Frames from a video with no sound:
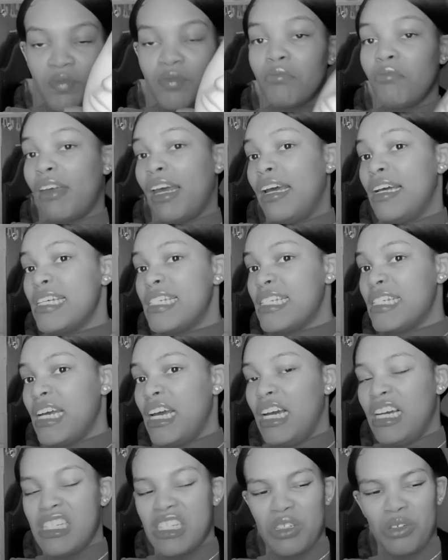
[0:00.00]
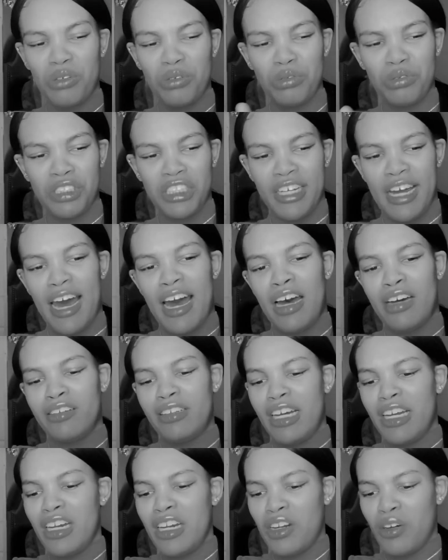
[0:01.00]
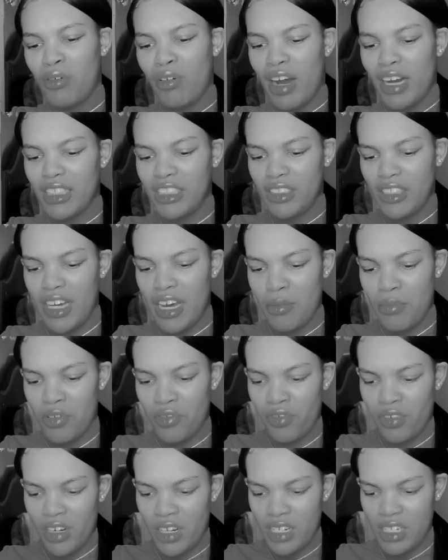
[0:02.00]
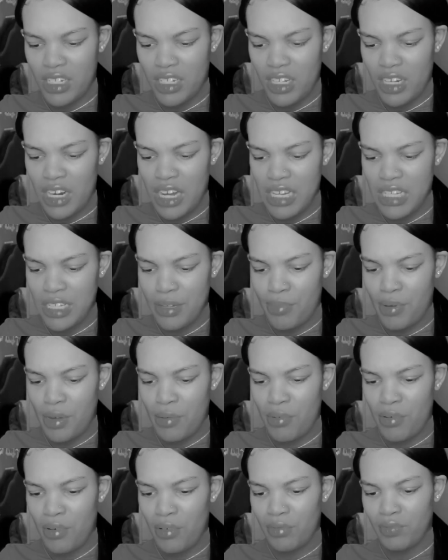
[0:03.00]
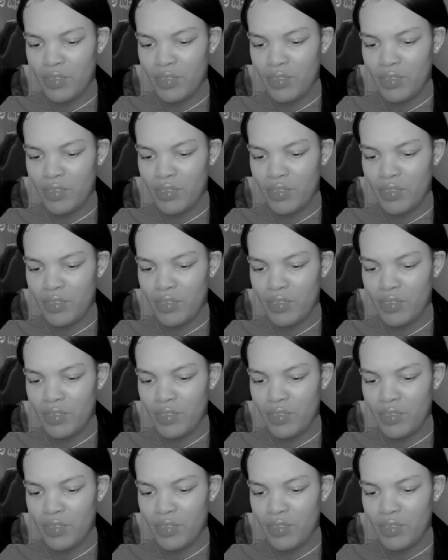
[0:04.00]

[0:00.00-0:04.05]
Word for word: it stinks. Oh, child, they need to wash that before they send that to people.